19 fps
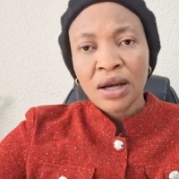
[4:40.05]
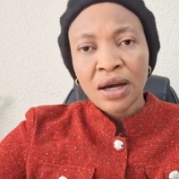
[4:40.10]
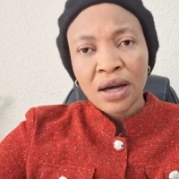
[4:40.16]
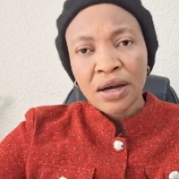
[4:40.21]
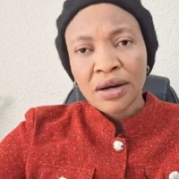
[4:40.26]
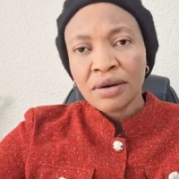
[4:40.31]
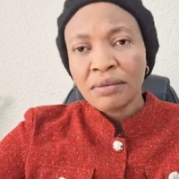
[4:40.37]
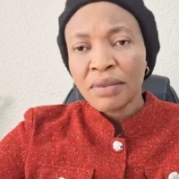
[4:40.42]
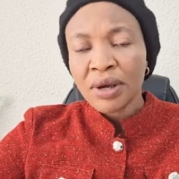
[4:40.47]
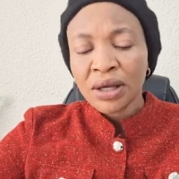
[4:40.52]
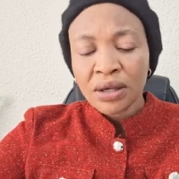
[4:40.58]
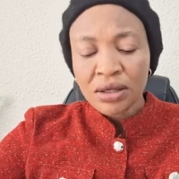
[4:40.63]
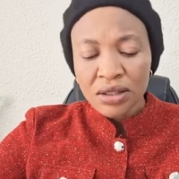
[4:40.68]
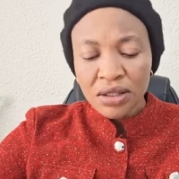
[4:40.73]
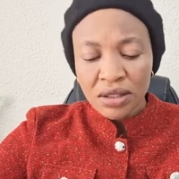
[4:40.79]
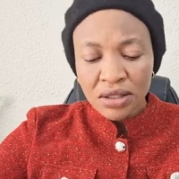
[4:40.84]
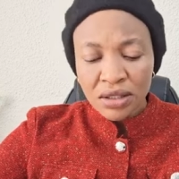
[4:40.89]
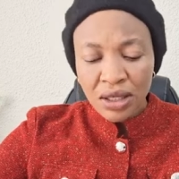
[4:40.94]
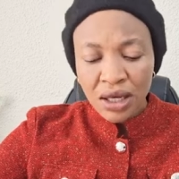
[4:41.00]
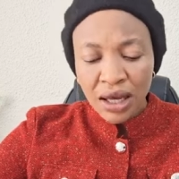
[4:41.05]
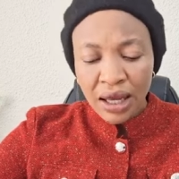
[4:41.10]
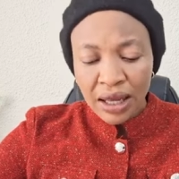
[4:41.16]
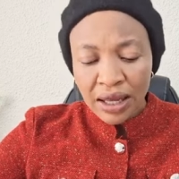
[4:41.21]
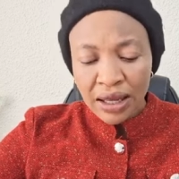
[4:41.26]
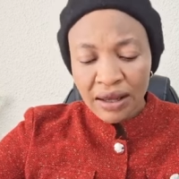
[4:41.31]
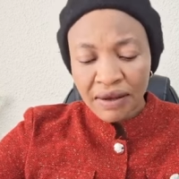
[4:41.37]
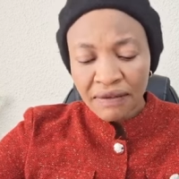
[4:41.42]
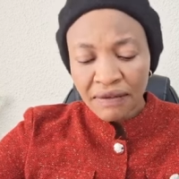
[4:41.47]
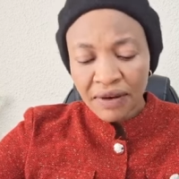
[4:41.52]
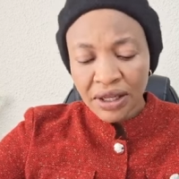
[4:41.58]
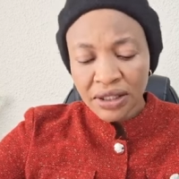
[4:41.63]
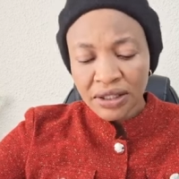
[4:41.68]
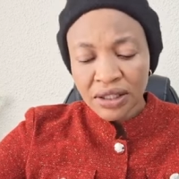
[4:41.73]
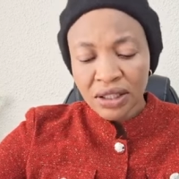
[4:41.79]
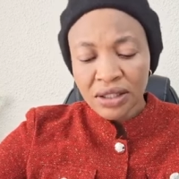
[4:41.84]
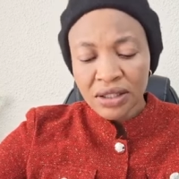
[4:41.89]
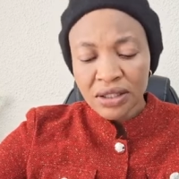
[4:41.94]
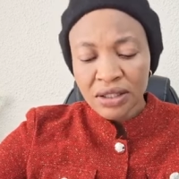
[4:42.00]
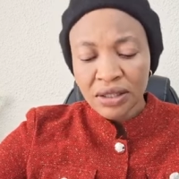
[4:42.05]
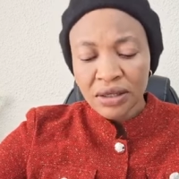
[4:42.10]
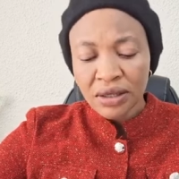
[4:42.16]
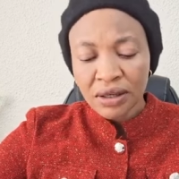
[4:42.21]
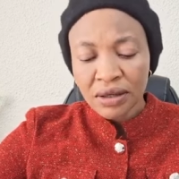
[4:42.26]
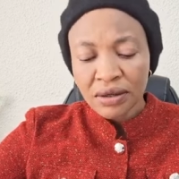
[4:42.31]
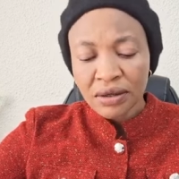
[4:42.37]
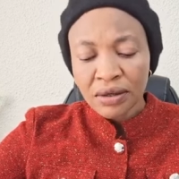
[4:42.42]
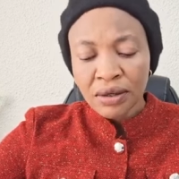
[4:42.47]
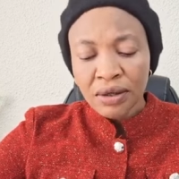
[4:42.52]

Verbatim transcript: I remain your sister, Evangelist Sarah.